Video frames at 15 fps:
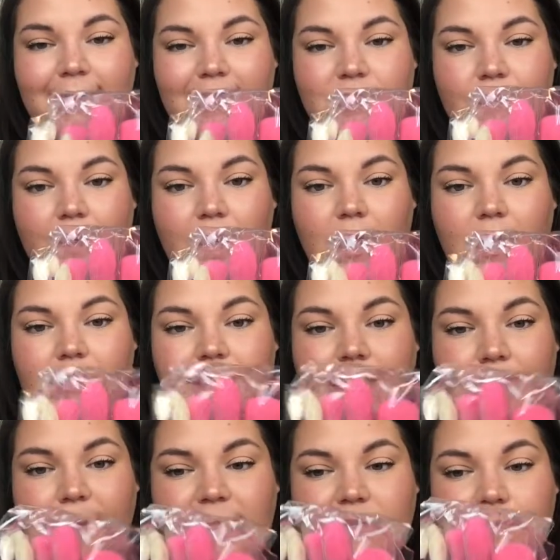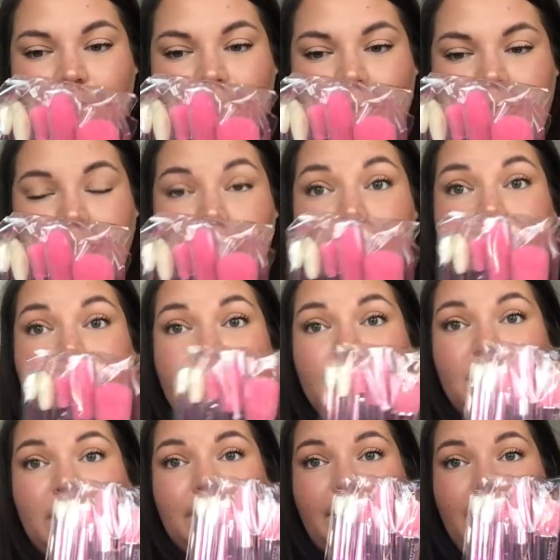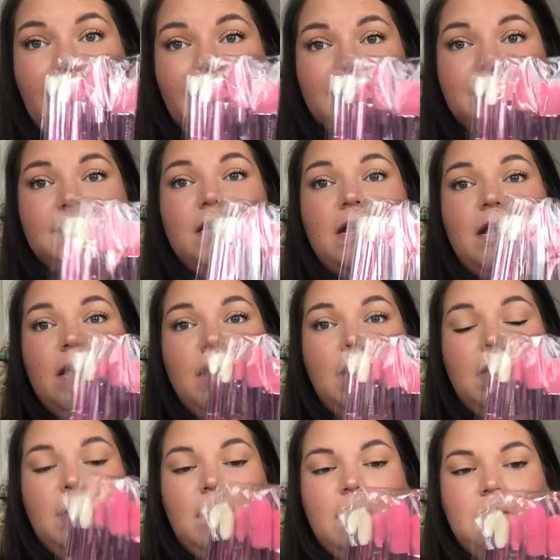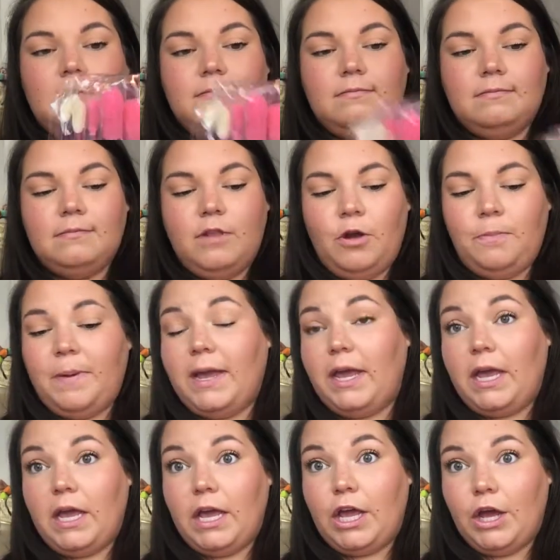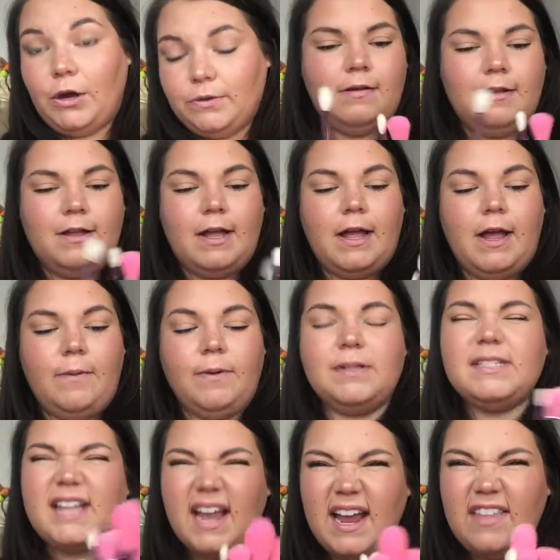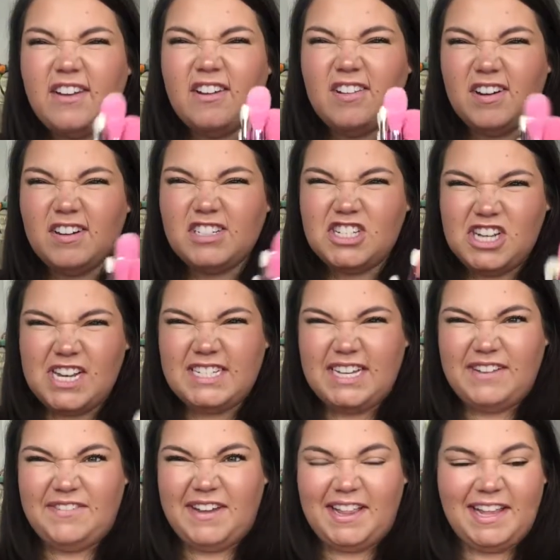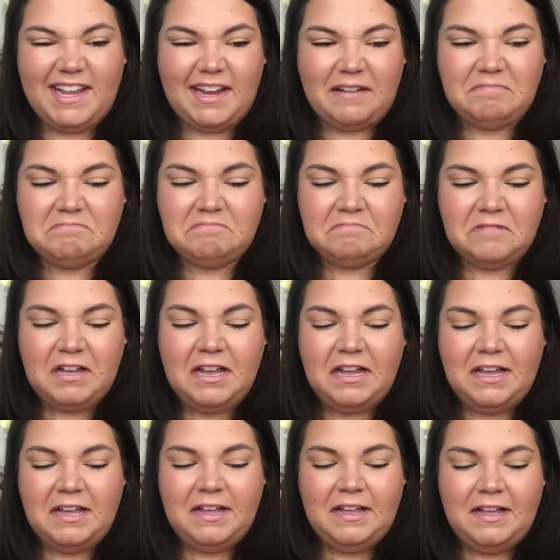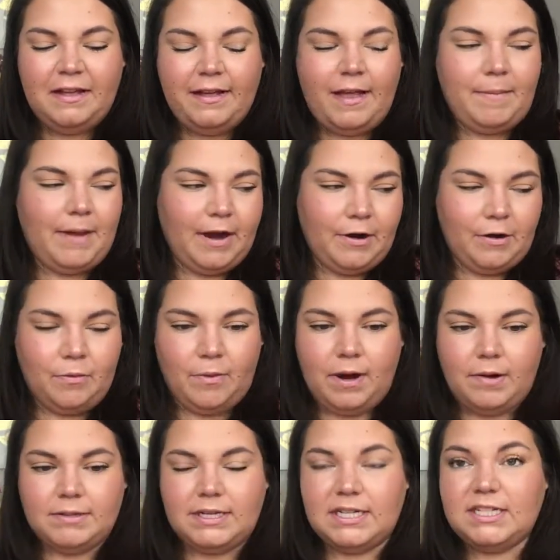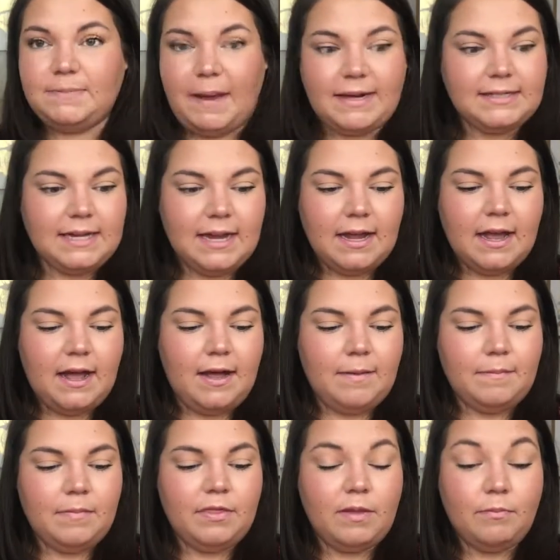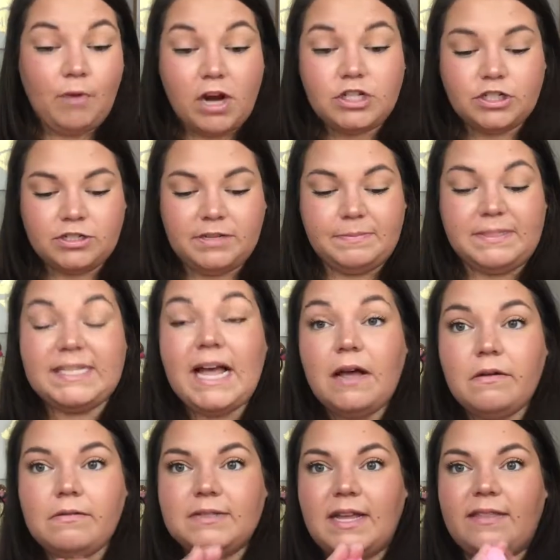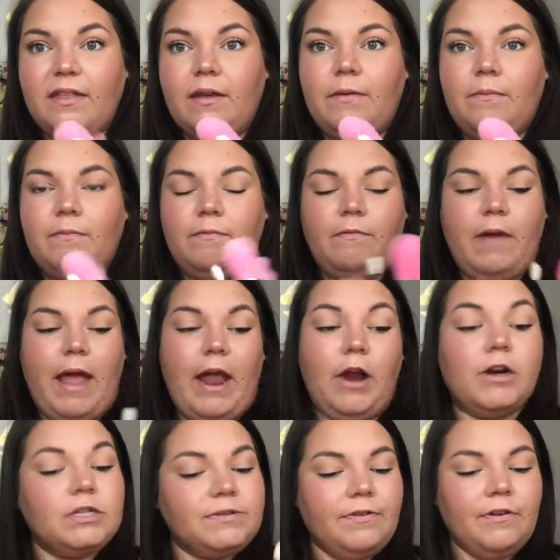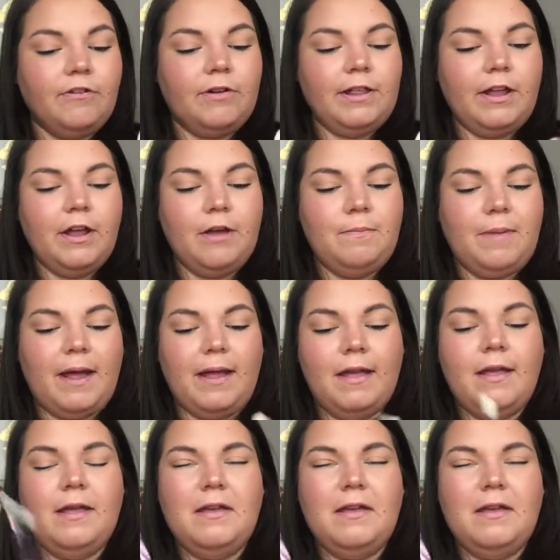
and let's be honest, I picked up the brushes purely because they're pink and cute. I will say they're a little cheesy feeling. I mean, I don't know what I was expecting. Um, the brushes themselves, like the hairs were really good, but